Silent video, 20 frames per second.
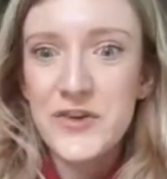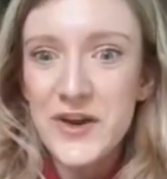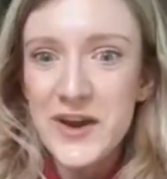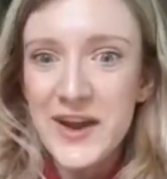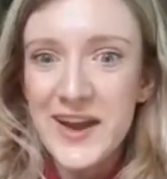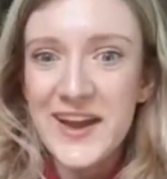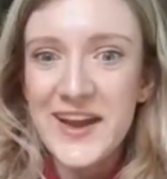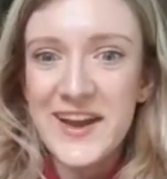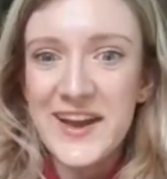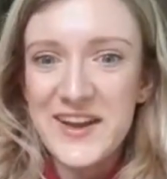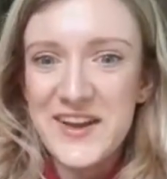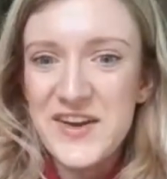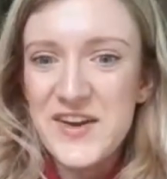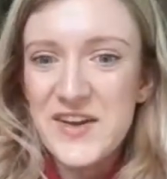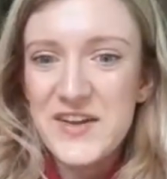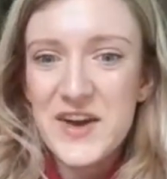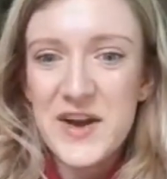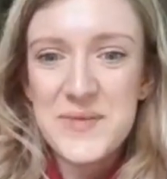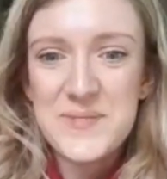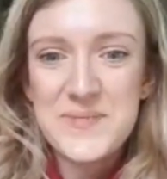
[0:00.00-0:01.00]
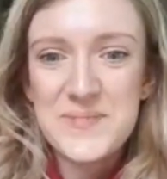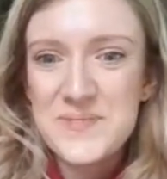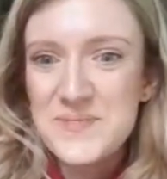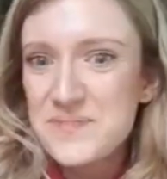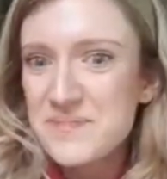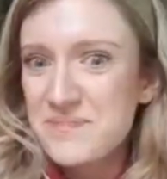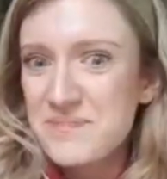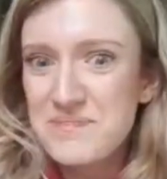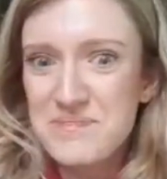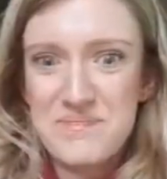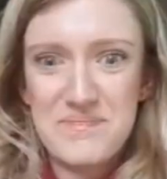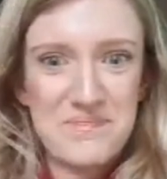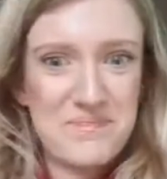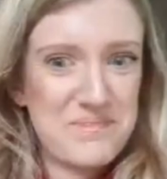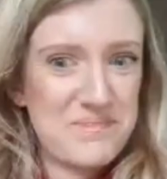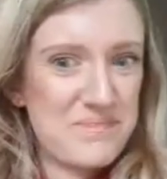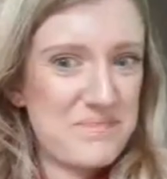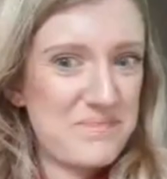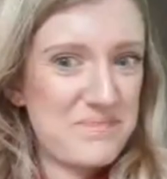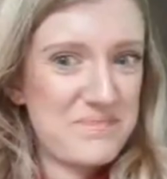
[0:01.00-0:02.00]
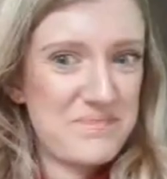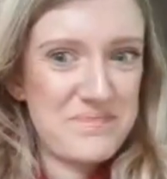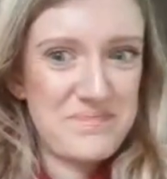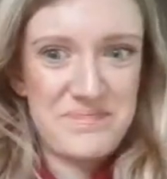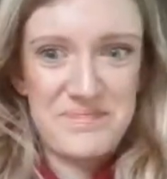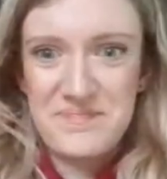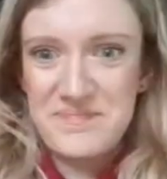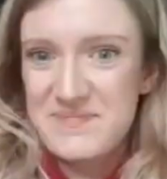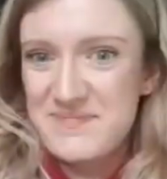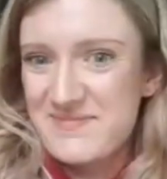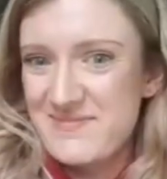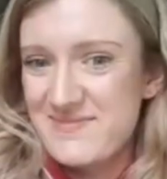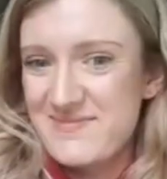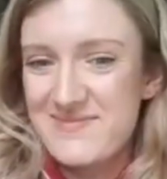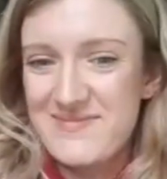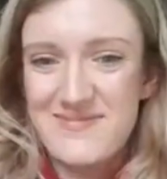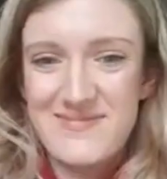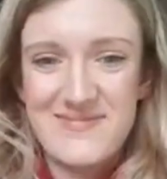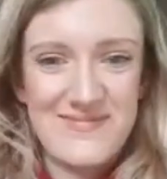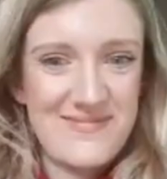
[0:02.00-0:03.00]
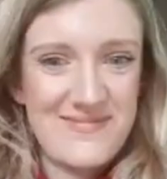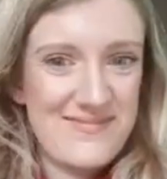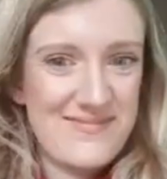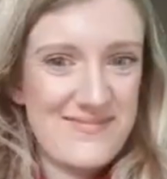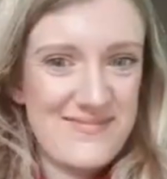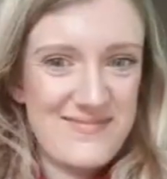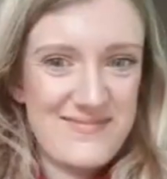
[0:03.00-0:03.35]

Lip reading: Look at these boxes full of goods.